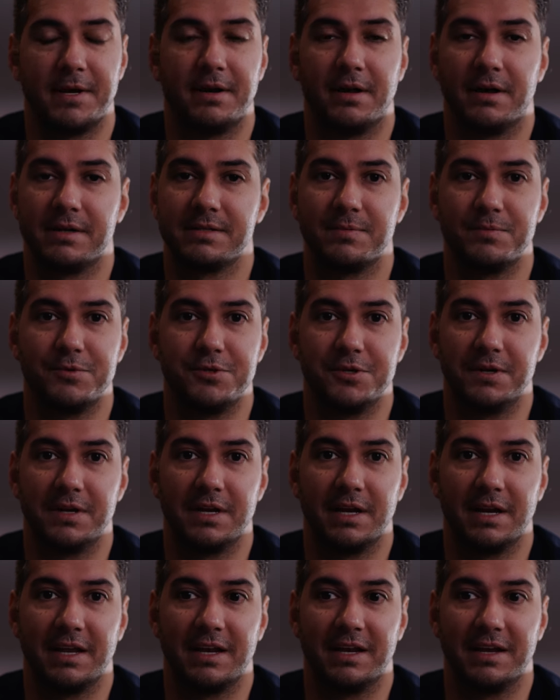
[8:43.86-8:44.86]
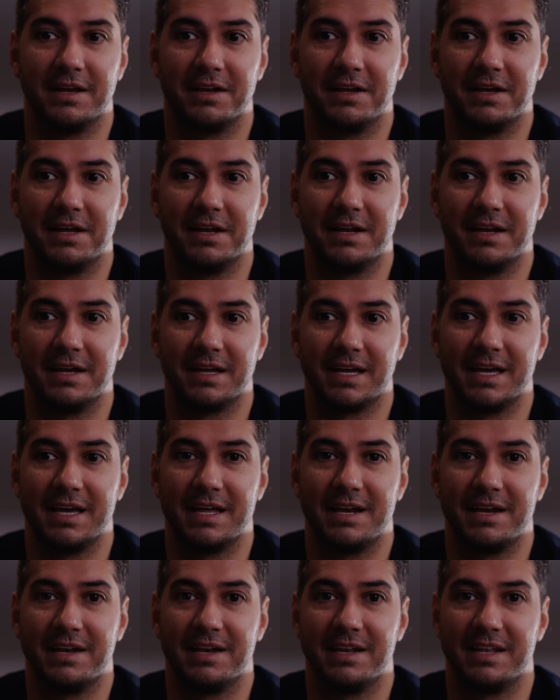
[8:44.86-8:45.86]
awesome journey. And
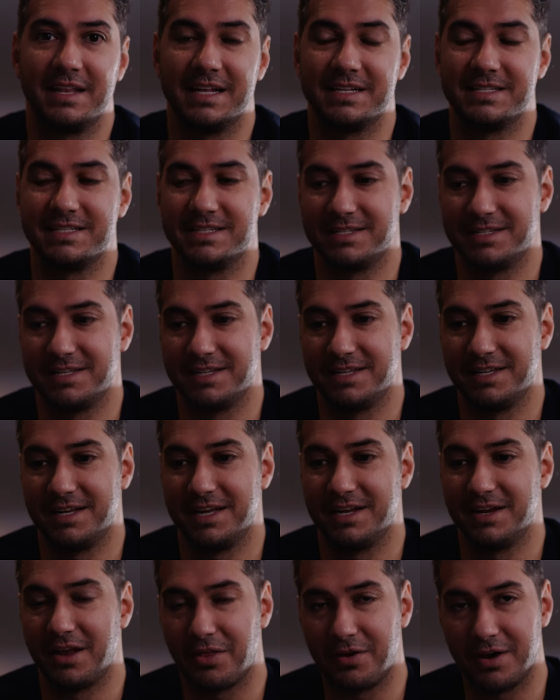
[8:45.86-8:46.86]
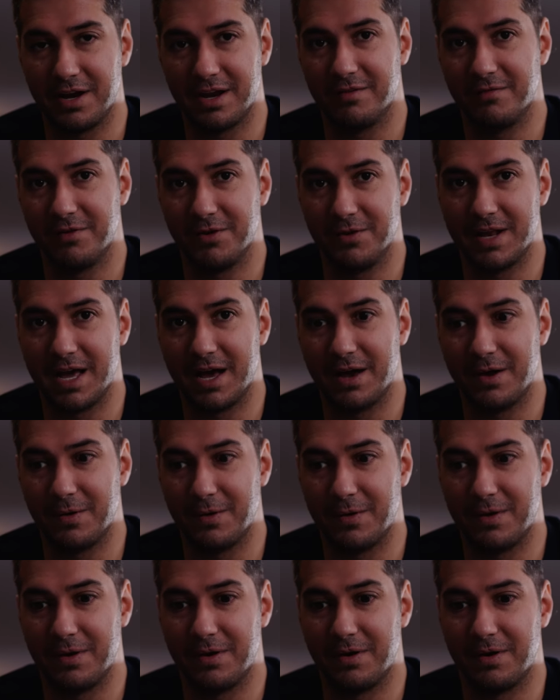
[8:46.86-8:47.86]
again, that's another interview
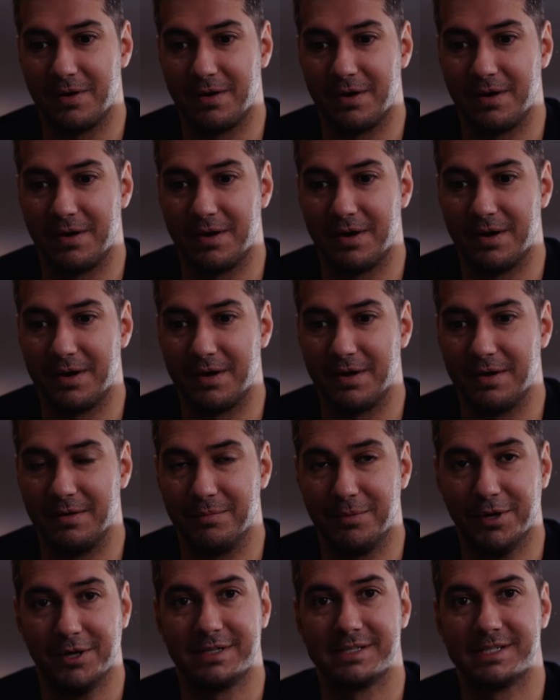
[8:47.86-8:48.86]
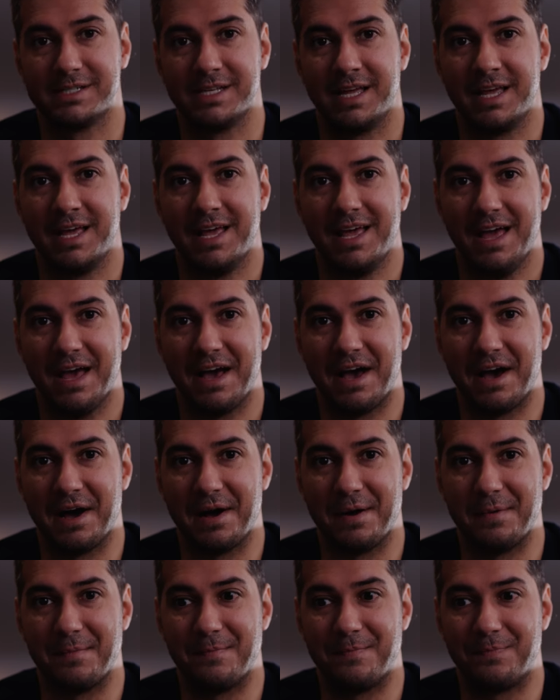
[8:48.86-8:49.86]
down on the books.
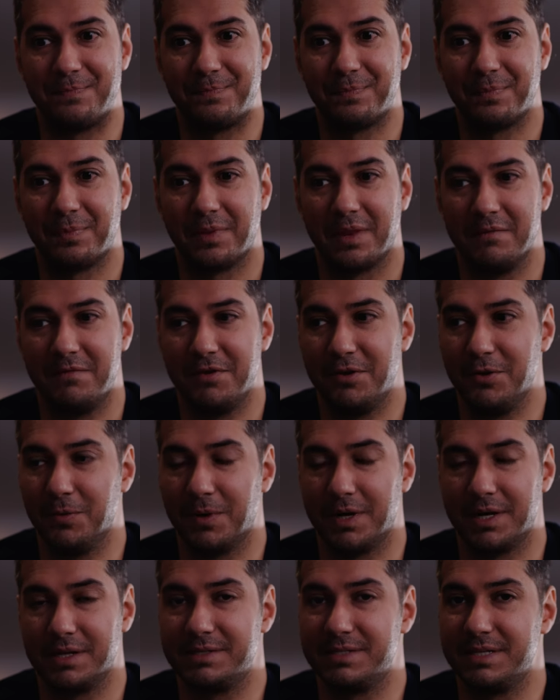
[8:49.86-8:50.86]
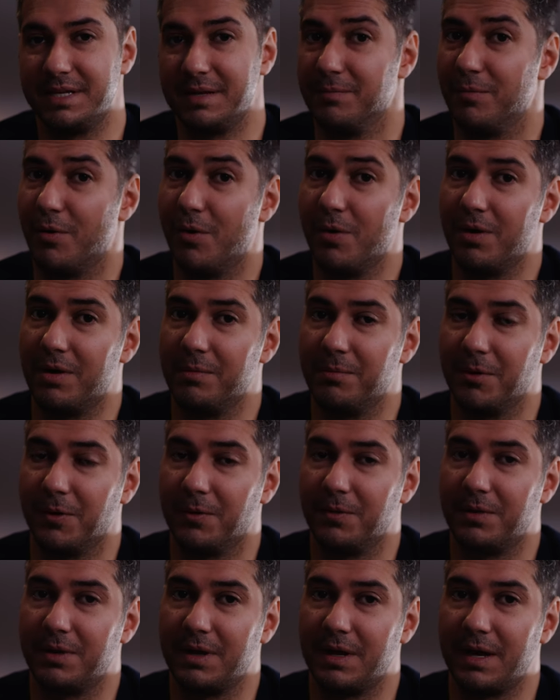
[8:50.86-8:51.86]
If you do want to see more
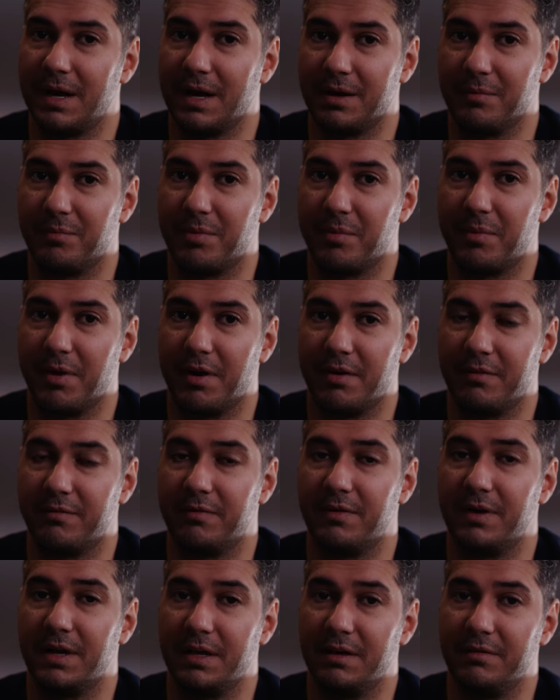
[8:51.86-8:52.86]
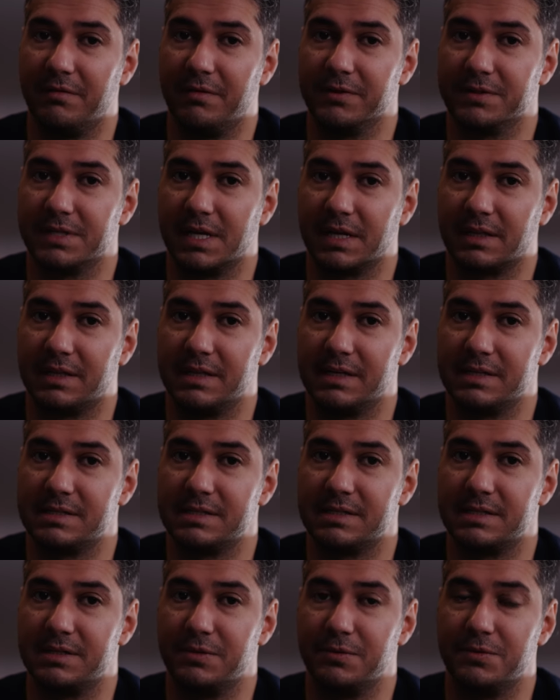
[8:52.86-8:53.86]
about how to prepare for interviews like
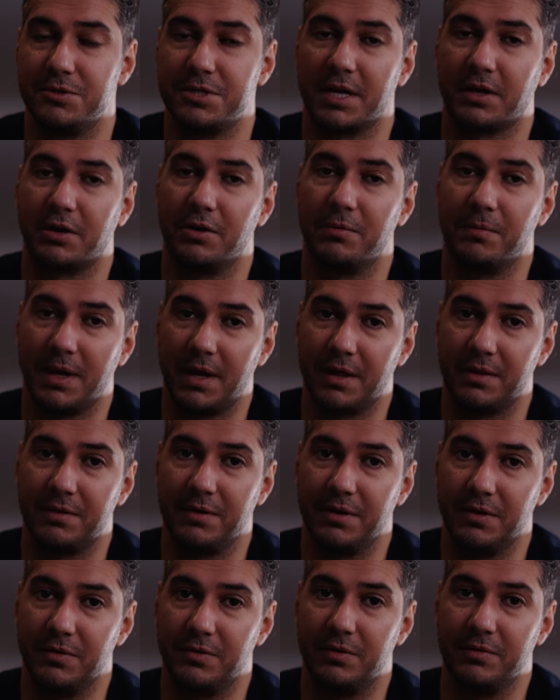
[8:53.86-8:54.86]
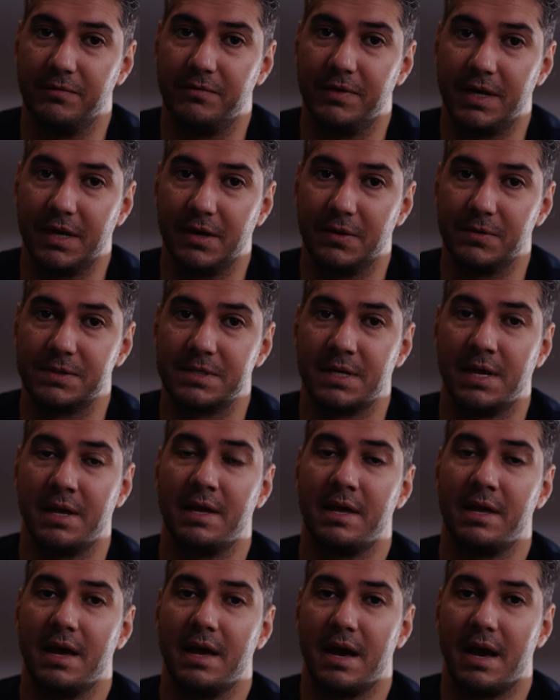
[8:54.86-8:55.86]
this, do check out my other YouTube videos.
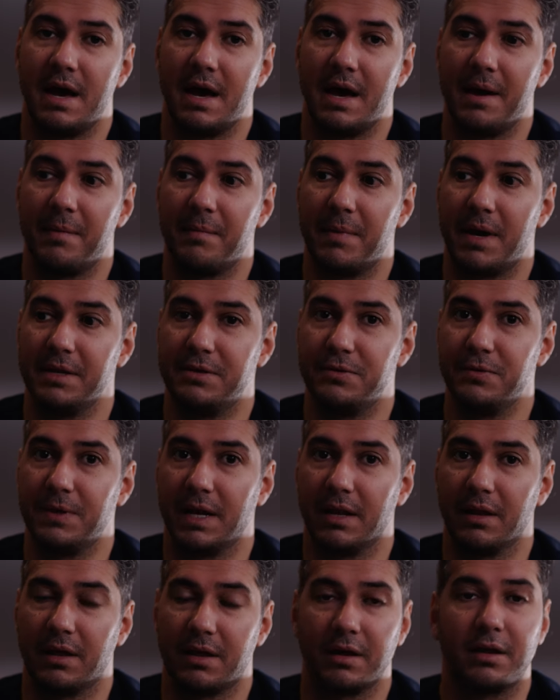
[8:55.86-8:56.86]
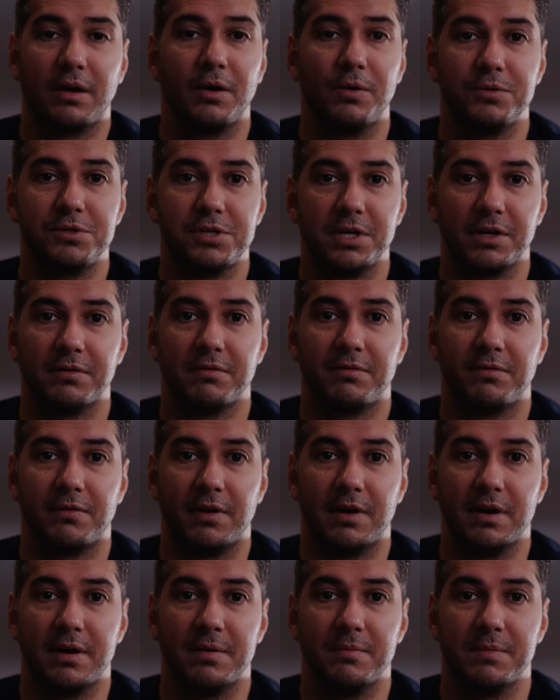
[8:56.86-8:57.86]
I do get a lot of coaching
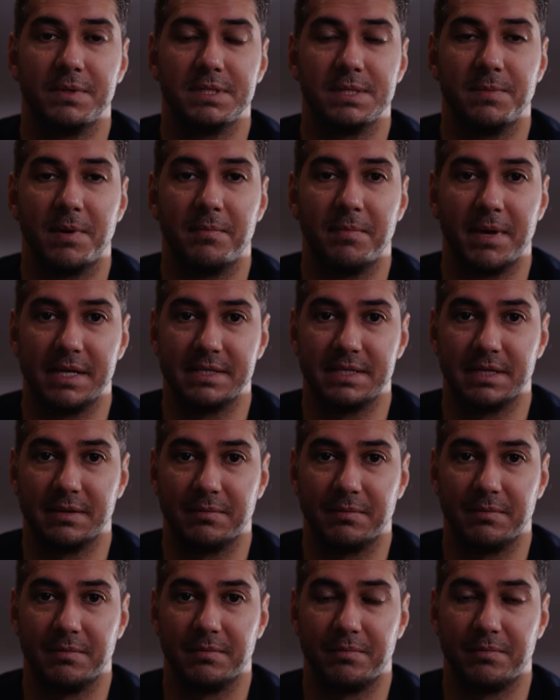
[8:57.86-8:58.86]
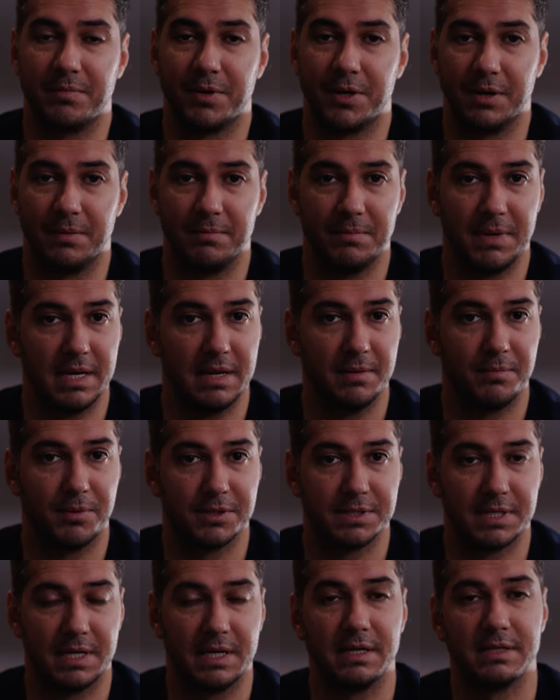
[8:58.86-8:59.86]
from some amazing media
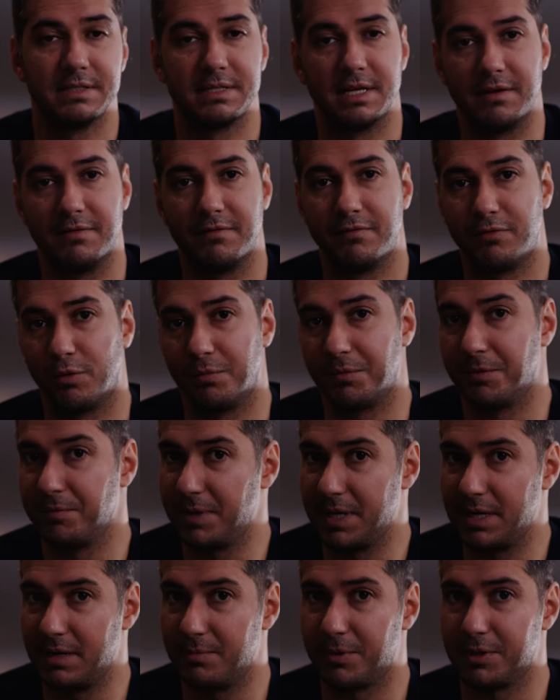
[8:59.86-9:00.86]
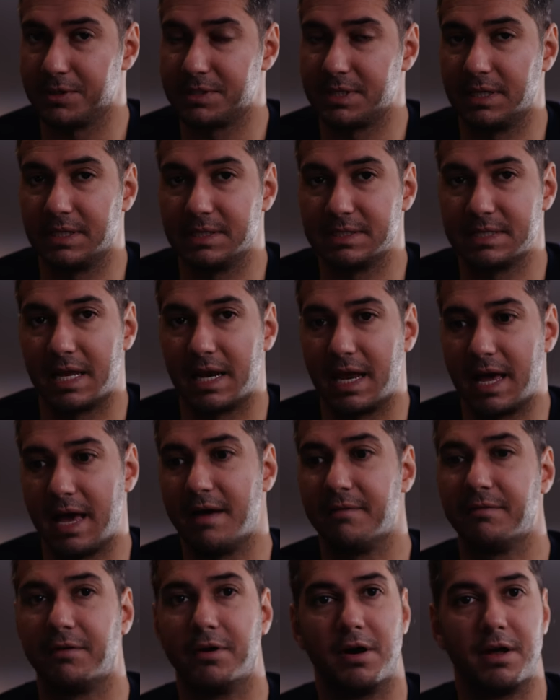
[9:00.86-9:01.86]
personnels and former media personnels that
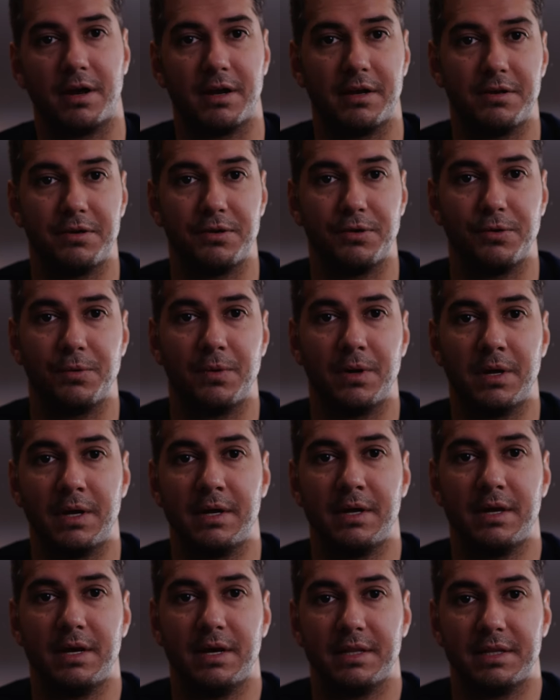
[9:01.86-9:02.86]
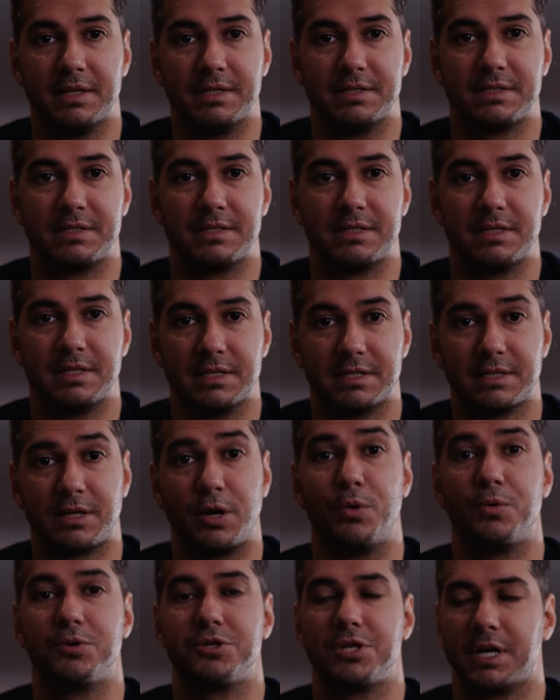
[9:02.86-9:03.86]
have gone into this
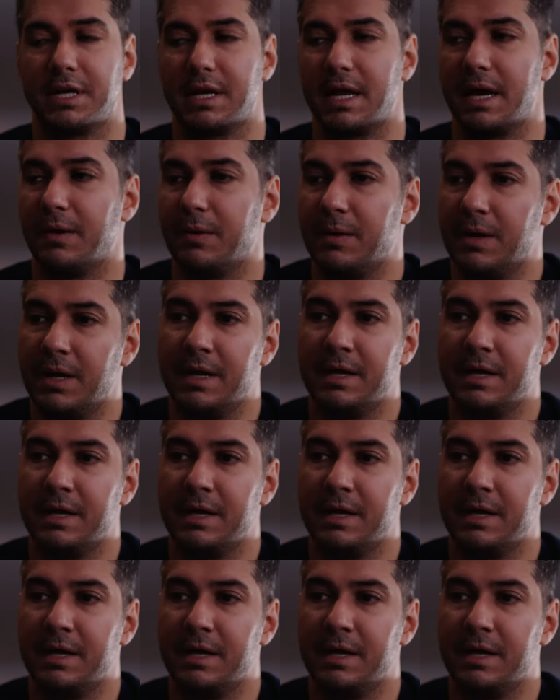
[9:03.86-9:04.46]
coaching now.